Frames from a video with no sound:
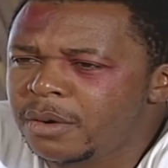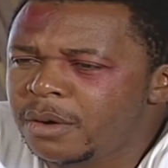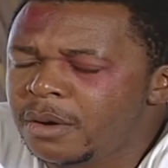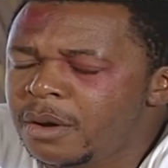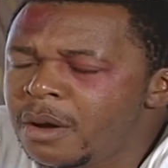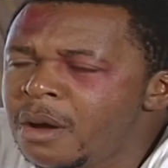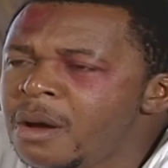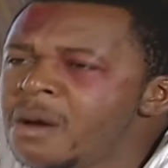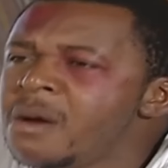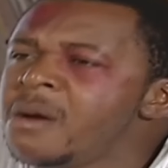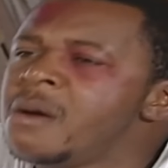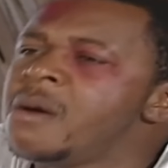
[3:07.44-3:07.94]

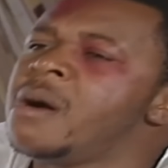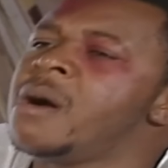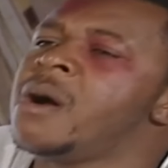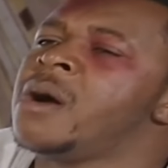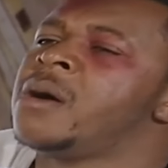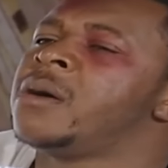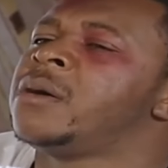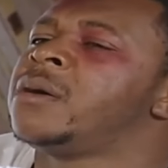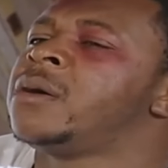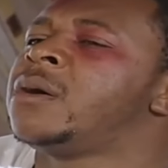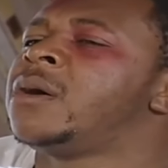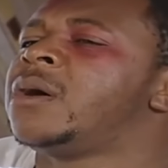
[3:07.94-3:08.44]
I
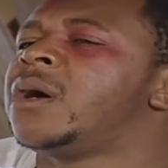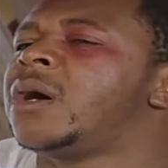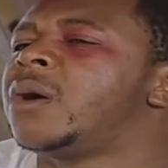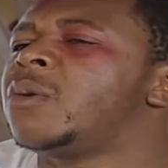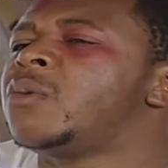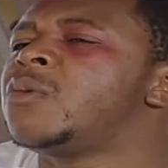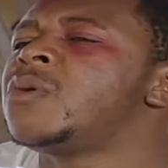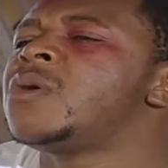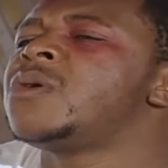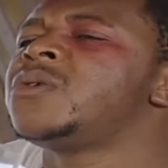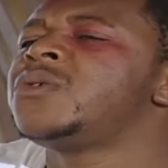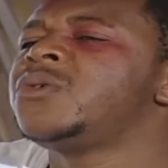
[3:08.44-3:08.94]

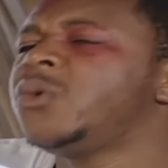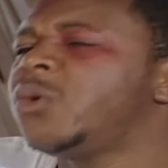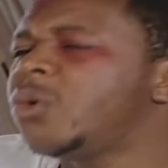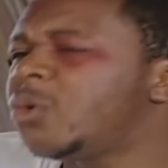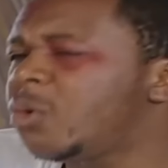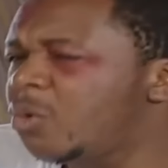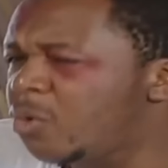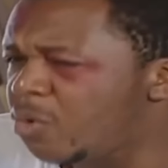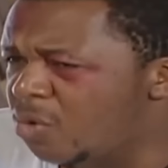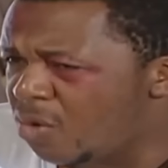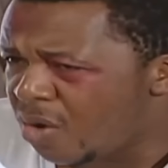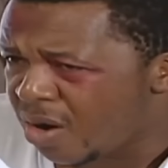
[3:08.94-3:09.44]
won't know
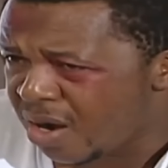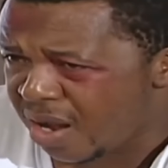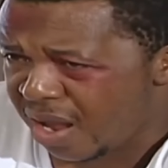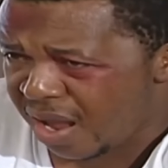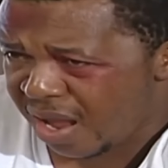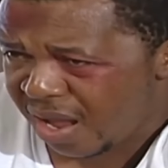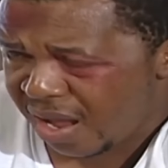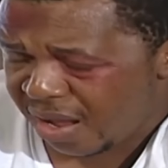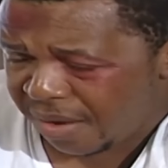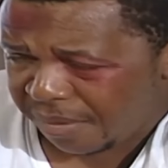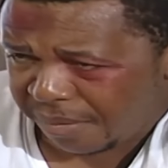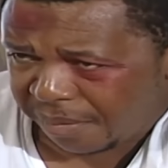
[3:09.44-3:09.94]
who I
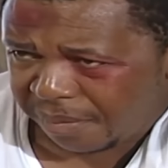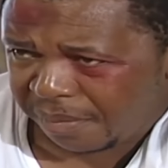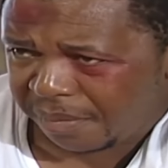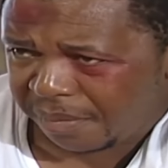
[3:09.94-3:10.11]
am.